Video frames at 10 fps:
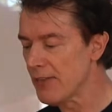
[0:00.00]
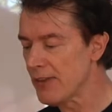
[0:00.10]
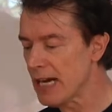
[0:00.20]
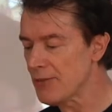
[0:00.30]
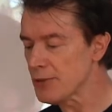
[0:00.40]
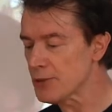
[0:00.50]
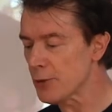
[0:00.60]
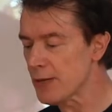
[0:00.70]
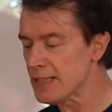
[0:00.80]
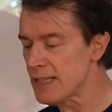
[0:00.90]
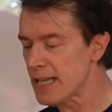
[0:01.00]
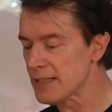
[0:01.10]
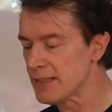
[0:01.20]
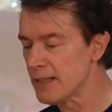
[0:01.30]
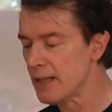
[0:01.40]
the end of the story is
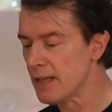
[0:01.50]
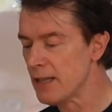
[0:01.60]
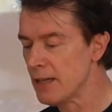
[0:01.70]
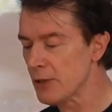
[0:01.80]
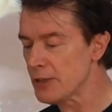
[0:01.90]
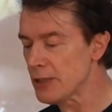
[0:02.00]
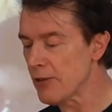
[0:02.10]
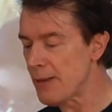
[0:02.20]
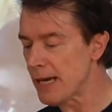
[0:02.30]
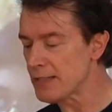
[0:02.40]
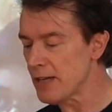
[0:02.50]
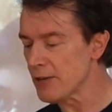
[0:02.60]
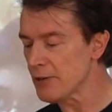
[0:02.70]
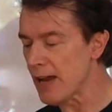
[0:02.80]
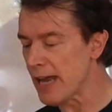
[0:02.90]
this. Dog has to go off and make its
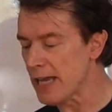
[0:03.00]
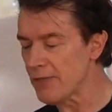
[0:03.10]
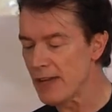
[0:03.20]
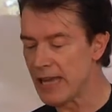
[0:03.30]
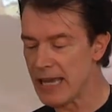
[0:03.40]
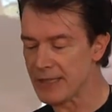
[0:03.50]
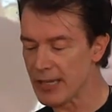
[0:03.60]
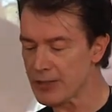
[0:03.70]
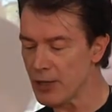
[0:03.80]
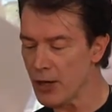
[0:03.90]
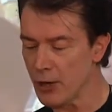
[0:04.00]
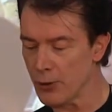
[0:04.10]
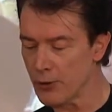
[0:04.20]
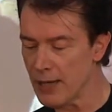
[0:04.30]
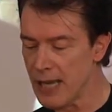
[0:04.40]
own grave. It digs a hole,